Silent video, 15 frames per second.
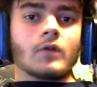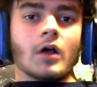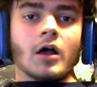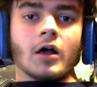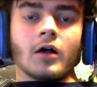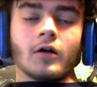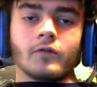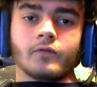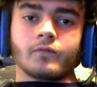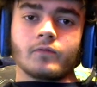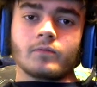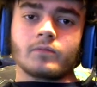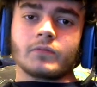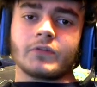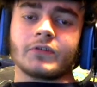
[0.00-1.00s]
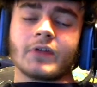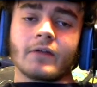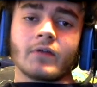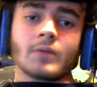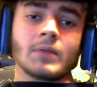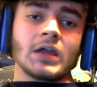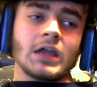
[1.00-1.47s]
of stuff
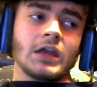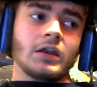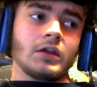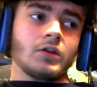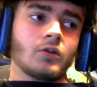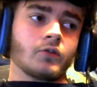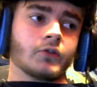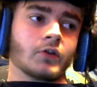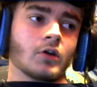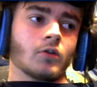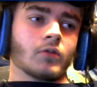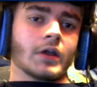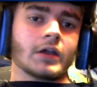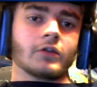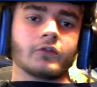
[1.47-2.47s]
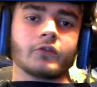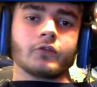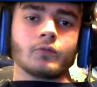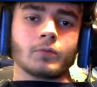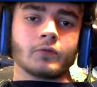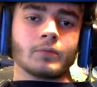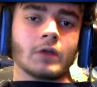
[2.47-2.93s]
I made years ago, like a
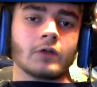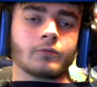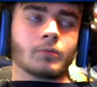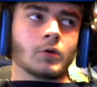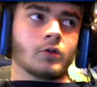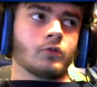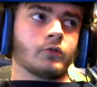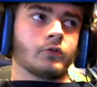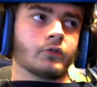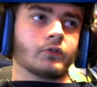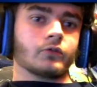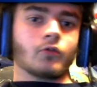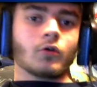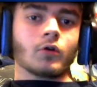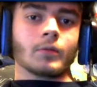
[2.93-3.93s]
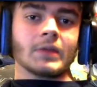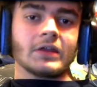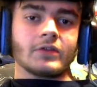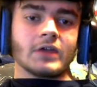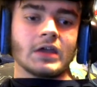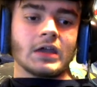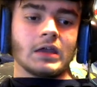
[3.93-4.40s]
Super Smash Bros. Tournament
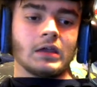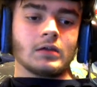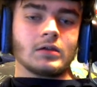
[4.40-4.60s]
thing.